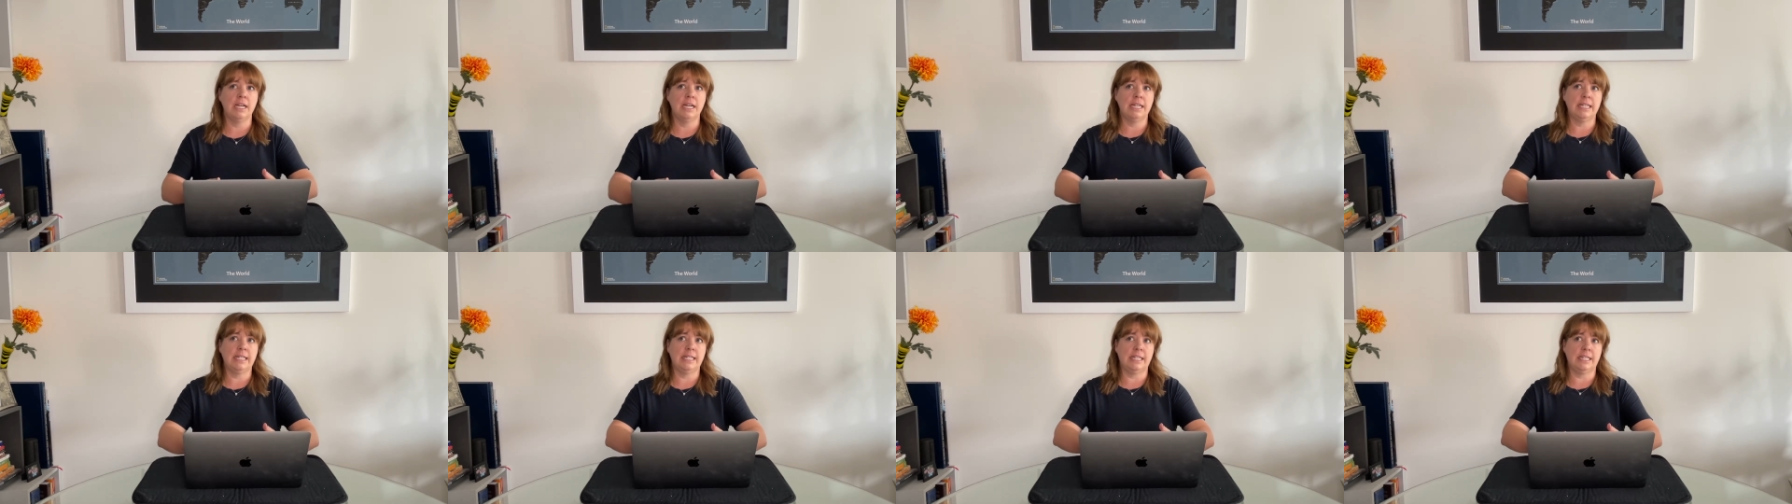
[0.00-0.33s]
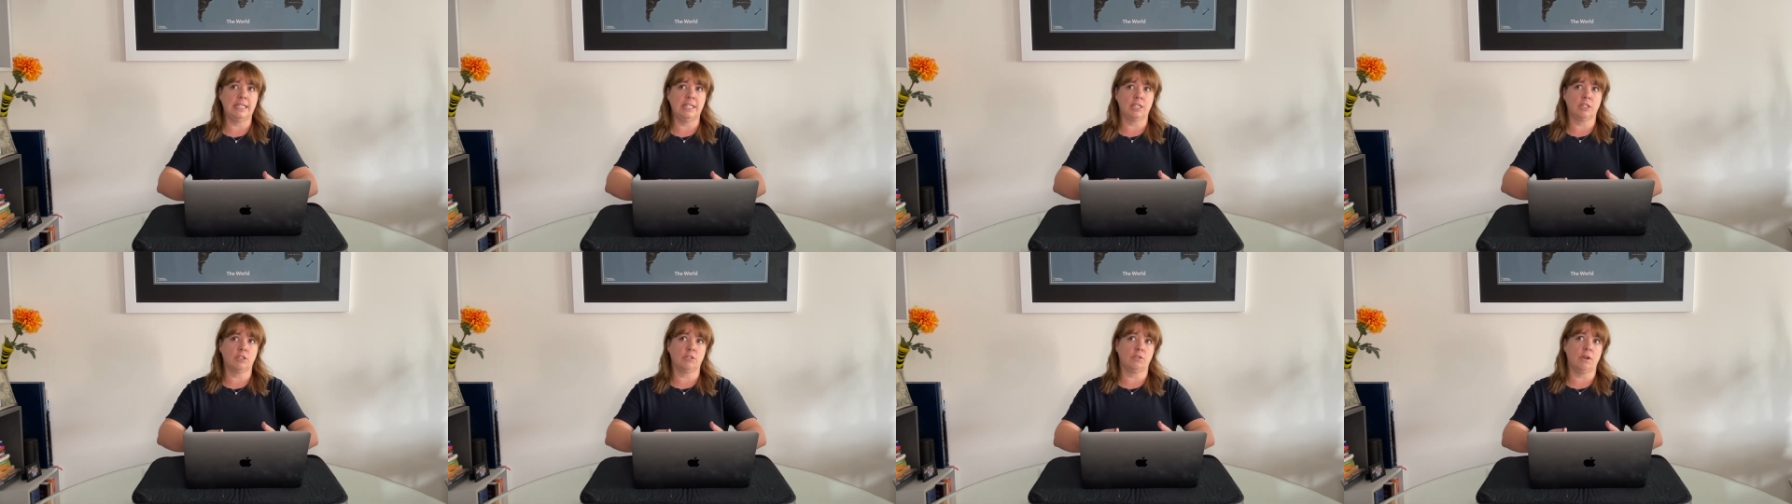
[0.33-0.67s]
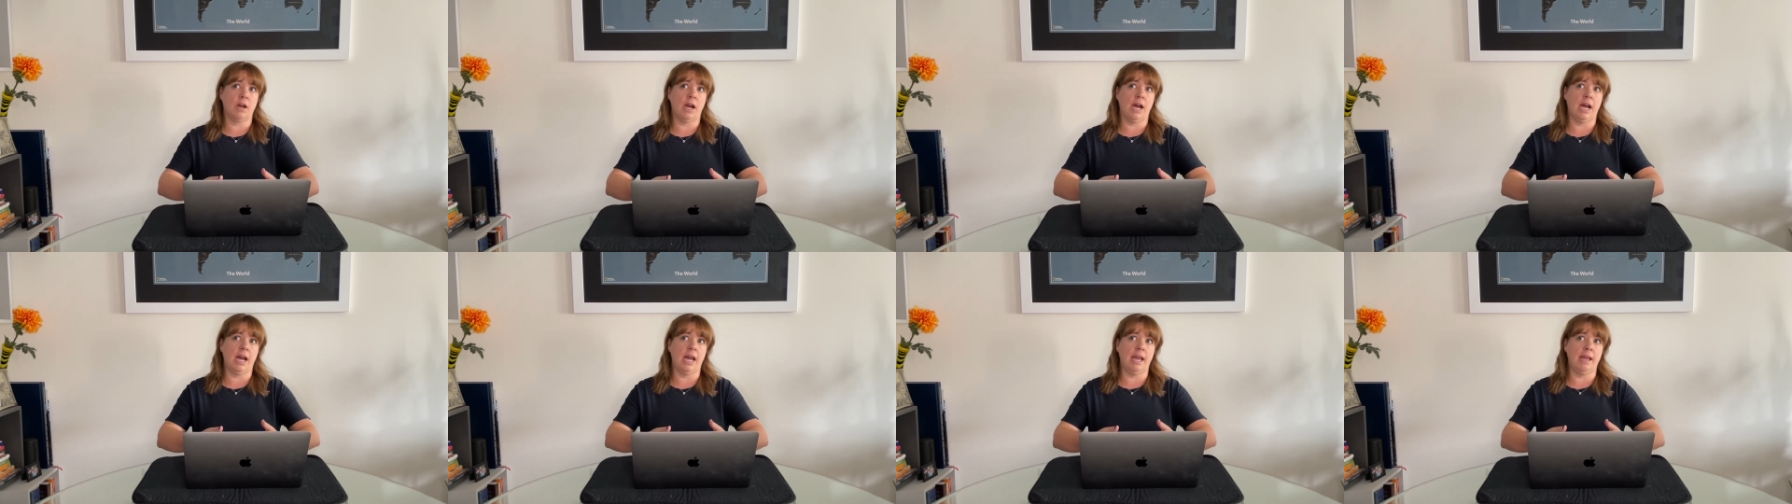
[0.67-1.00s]

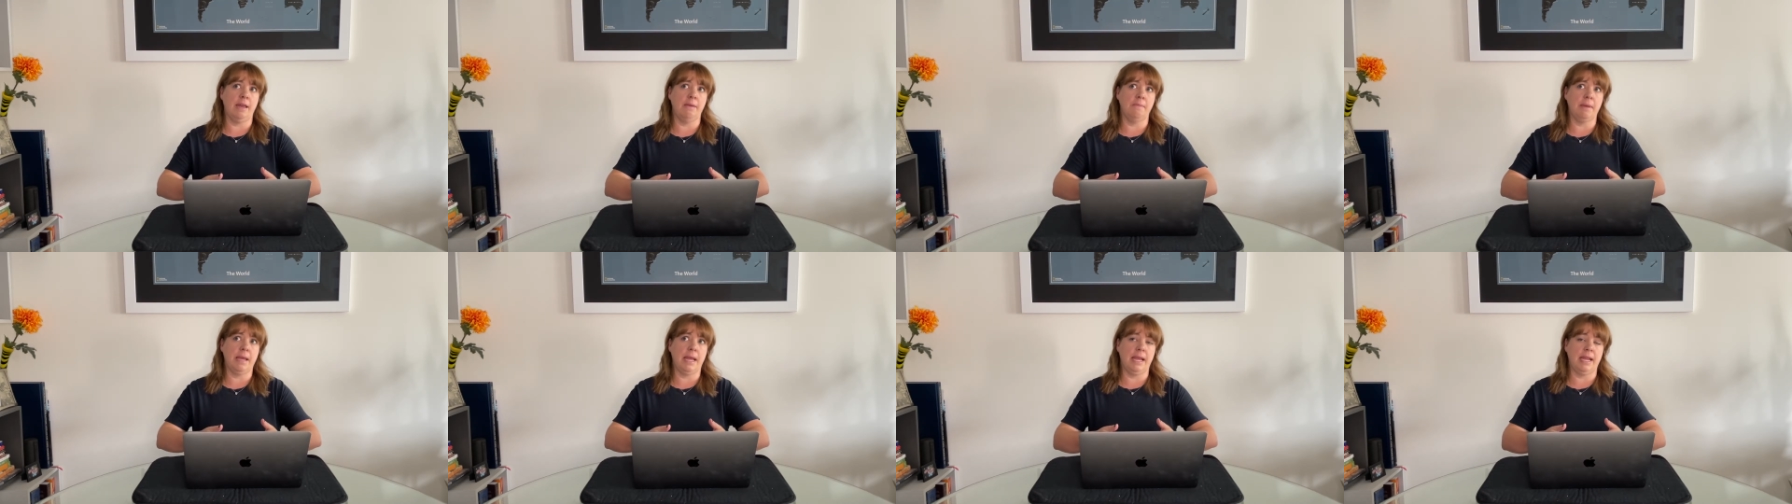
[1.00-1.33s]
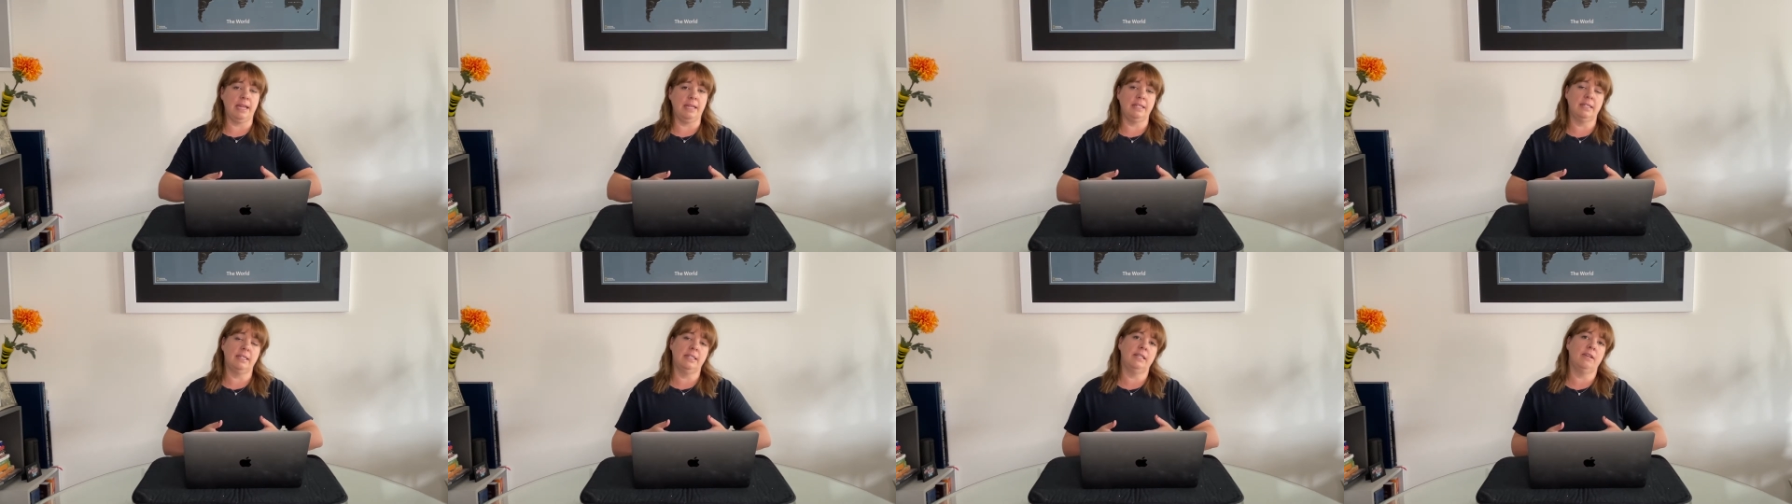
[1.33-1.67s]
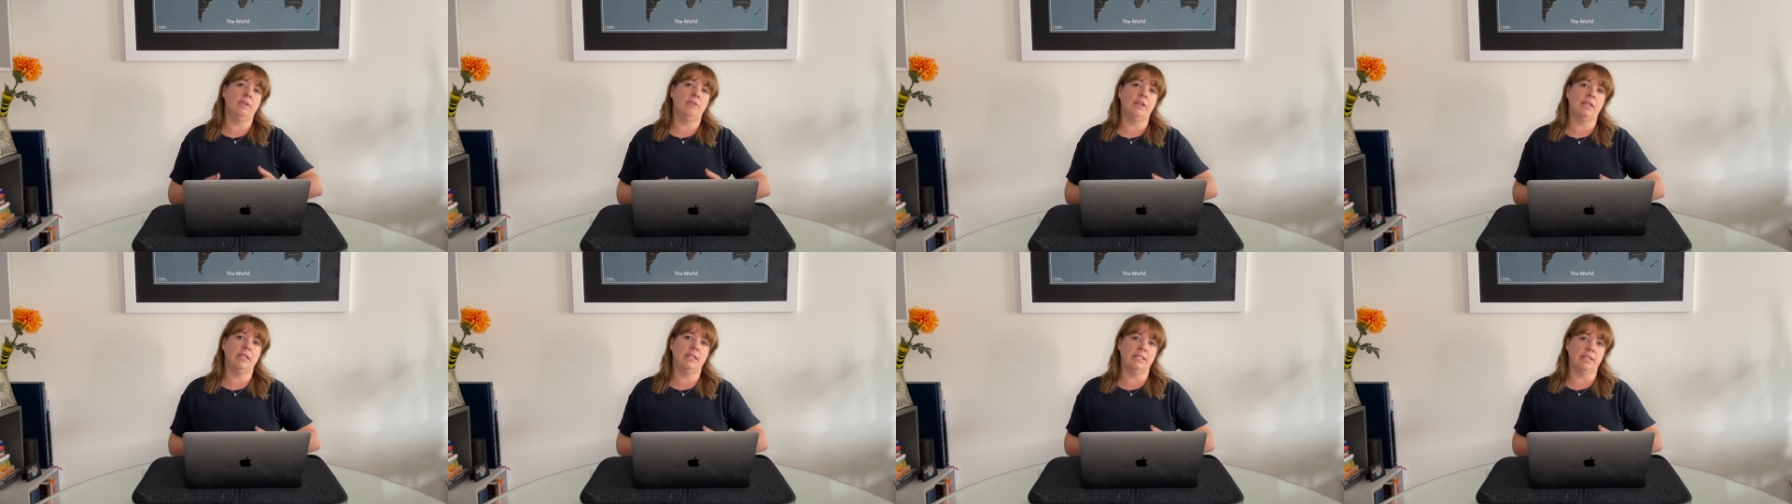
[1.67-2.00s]
describe a
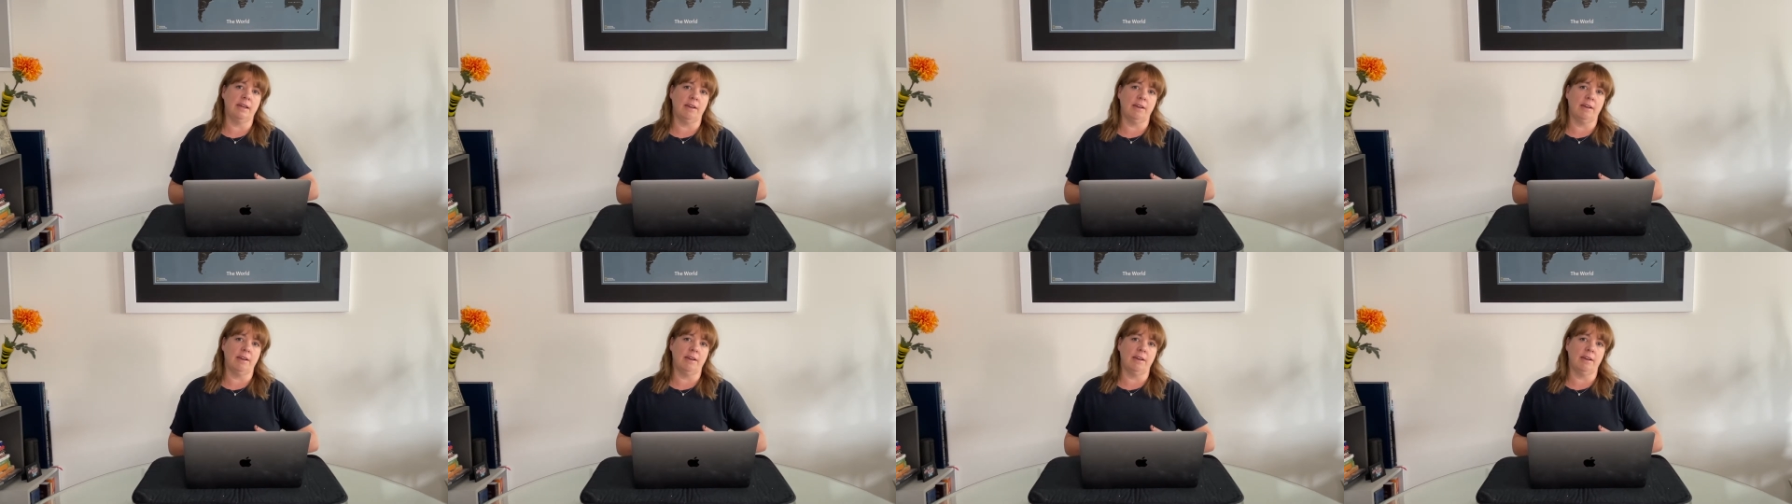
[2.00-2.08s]
series